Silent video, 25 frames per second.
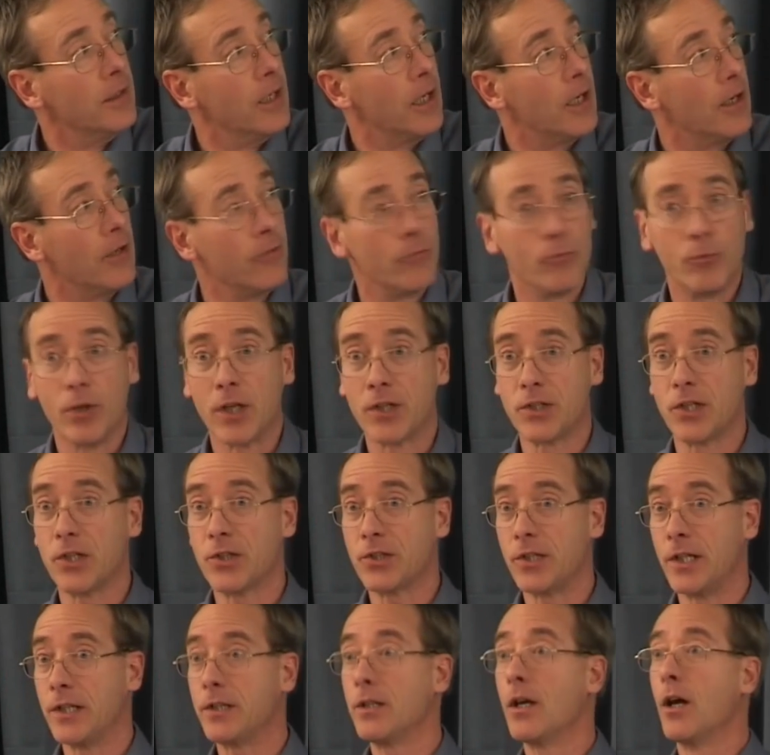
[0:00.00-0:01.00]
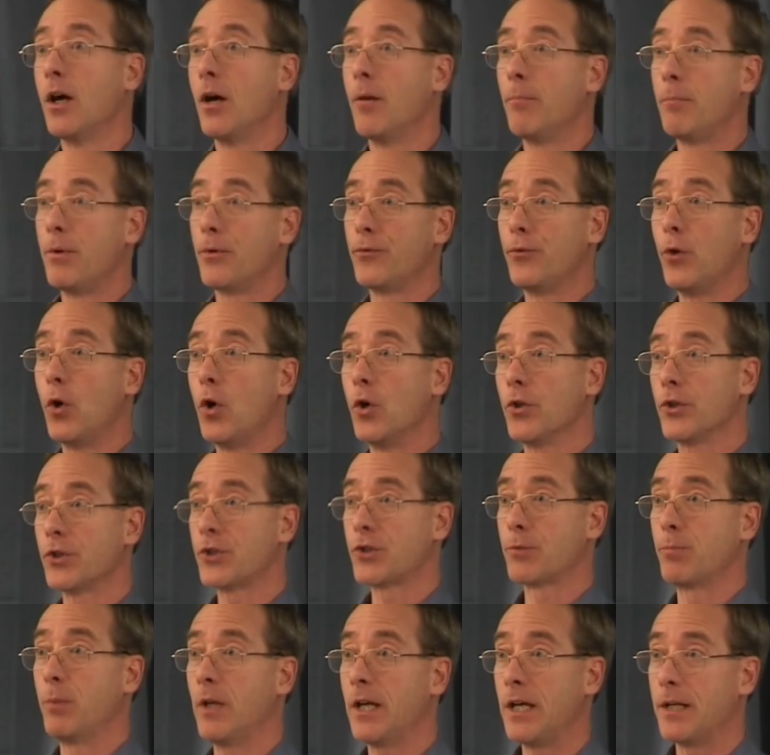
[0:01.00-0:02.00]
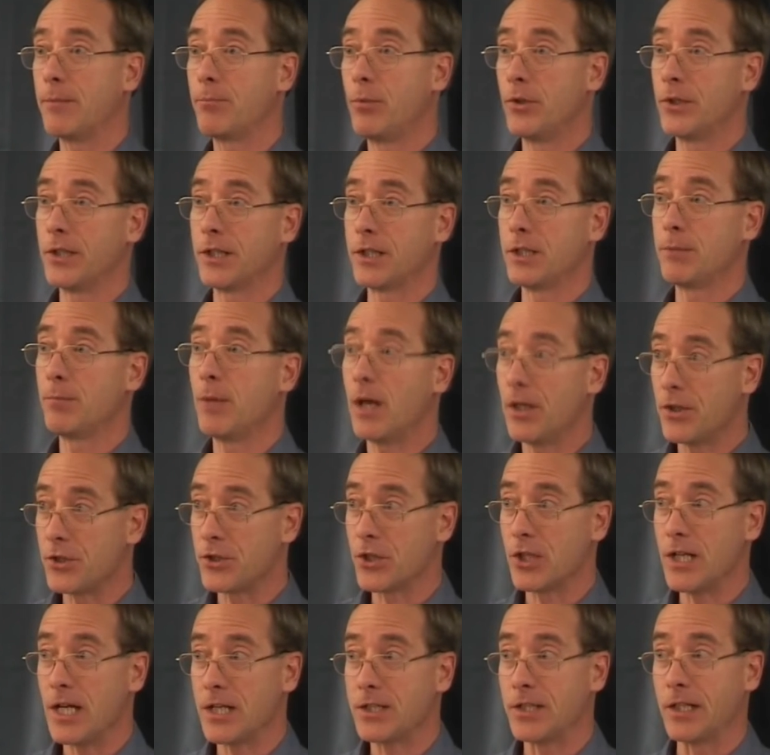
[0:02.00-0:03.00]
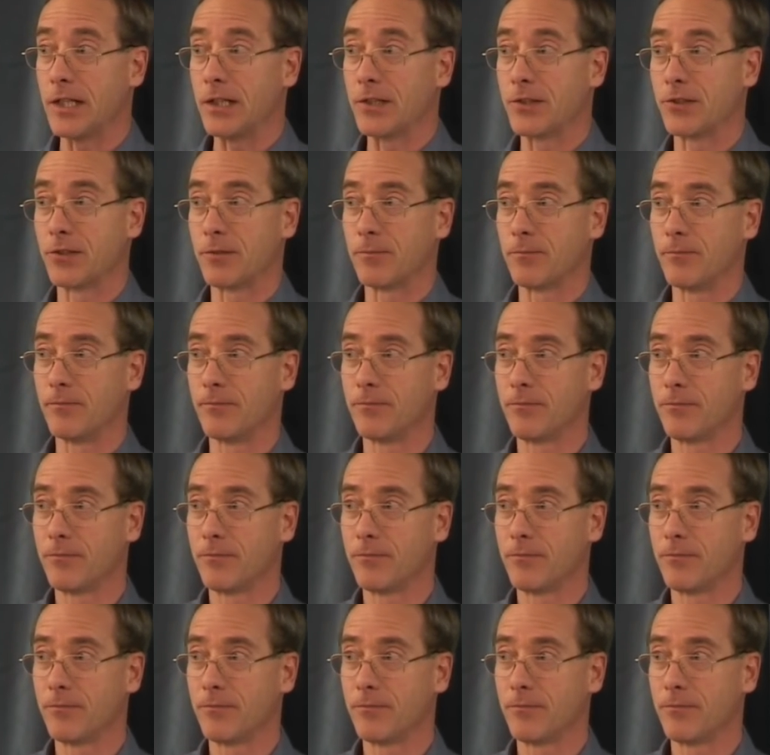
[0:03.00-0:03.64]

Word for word: uh, existed before the split predicted by the genetics.